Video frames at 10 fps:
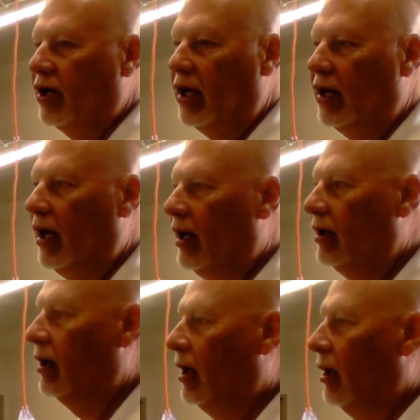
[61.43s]
online,
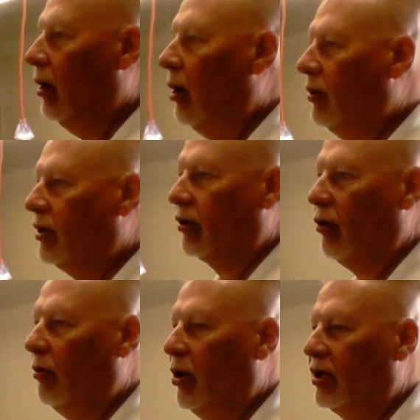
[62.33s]
all with their
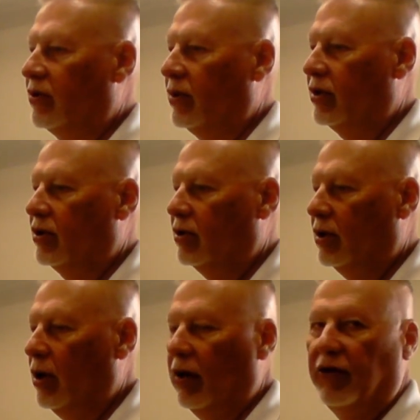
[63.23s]
Chromebooks, which,
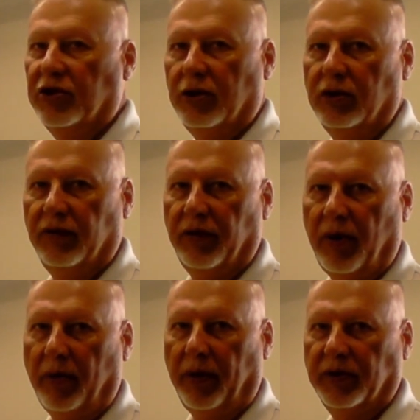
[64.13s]
you know, every student in
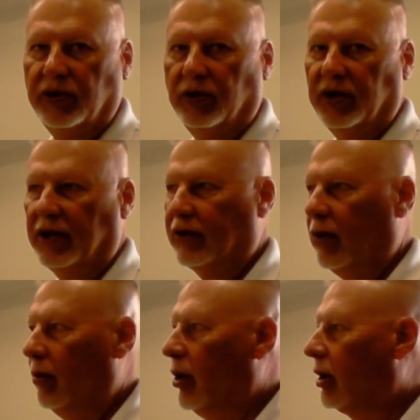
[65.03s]
Fremont Public Schools has a
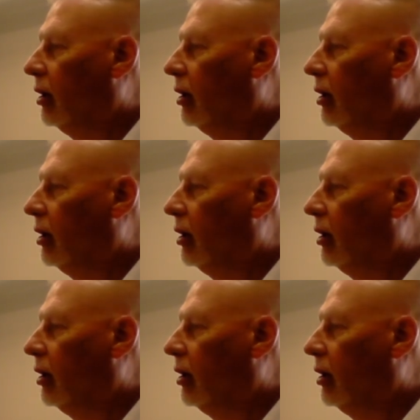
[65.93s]
Chromebook.